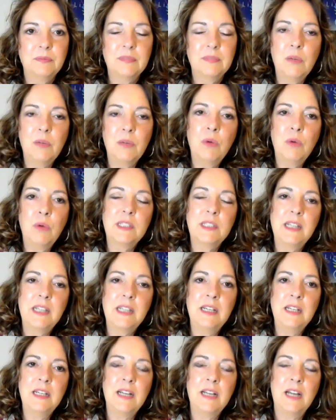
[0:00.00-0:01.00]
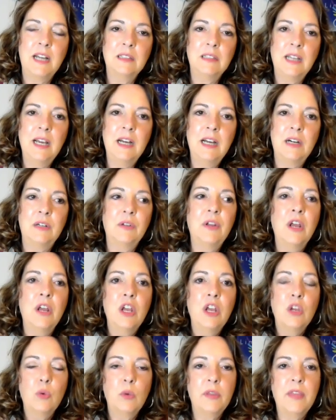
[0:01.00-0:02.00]
They won't say it out loud
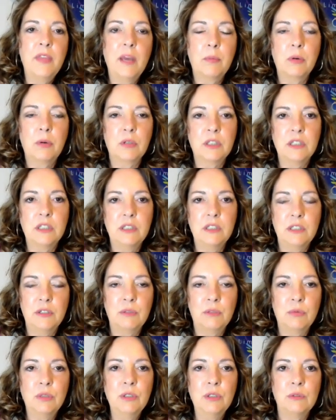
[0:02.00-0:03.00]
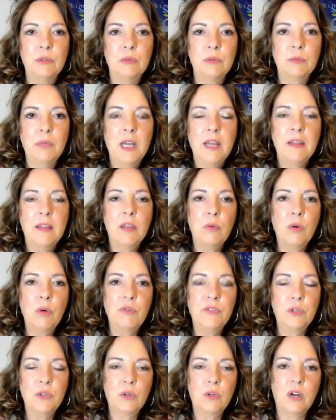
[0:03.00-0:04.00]
with that person in the room. They
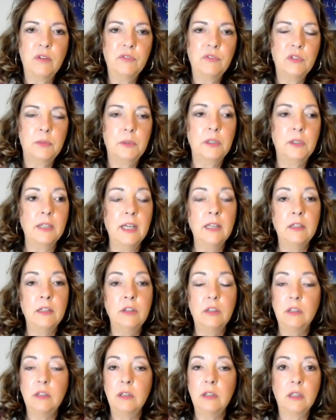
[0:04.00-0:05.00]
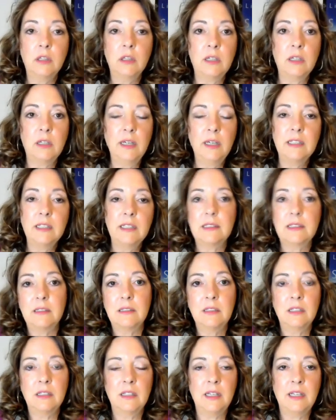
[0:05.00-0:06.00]
won't feel comfortable. And the
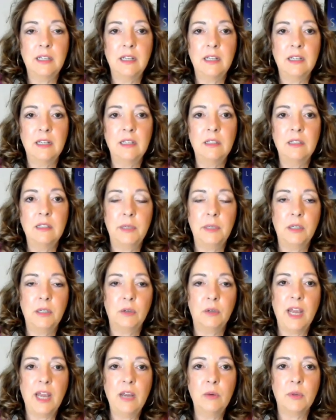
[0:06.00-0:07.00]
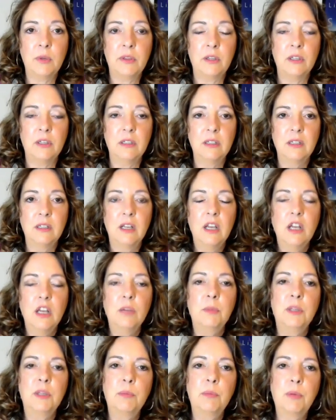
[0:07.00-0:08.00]
client's going to get it and be okay with it.
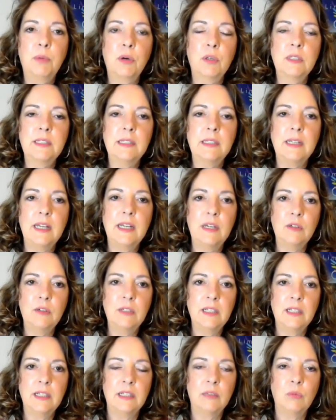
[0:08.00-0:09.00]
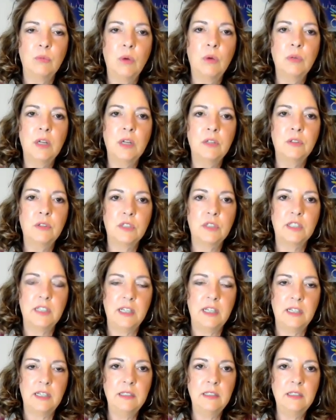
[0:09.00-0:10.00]
But the person hearing it won't
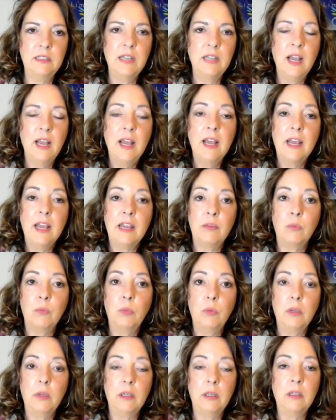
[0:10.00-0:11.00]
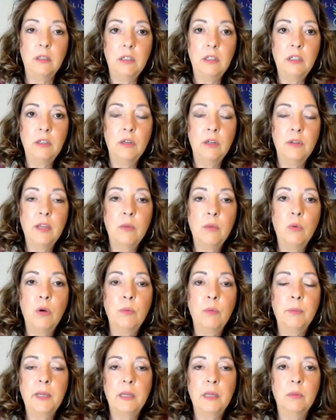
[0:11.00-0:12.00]
understand. And, they
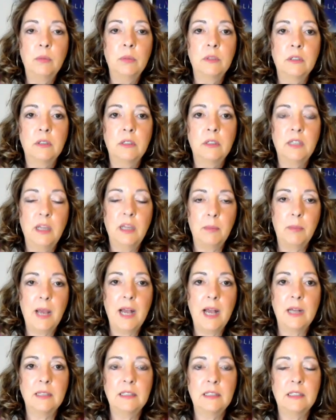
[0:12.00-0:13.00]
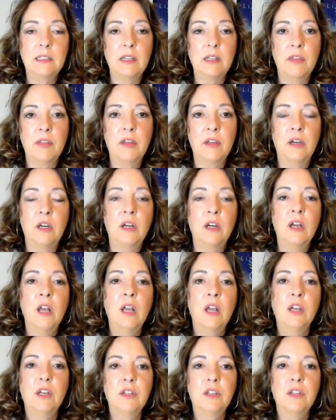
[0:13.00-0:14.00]
won't be able to get past
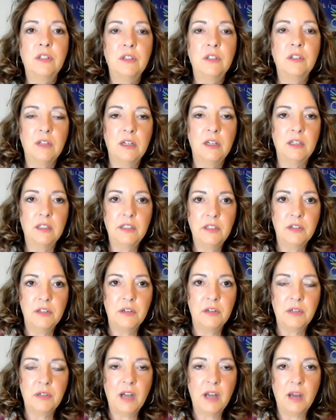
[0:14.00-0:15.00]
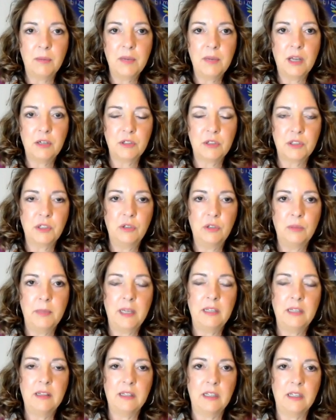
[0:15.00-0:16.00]
I'm not your
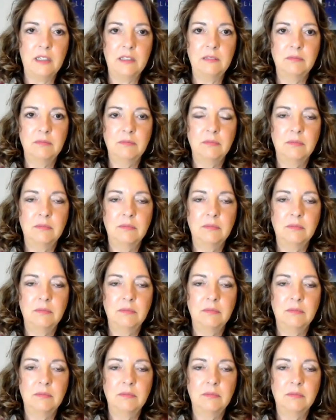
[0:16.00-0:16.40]
soulmate thing.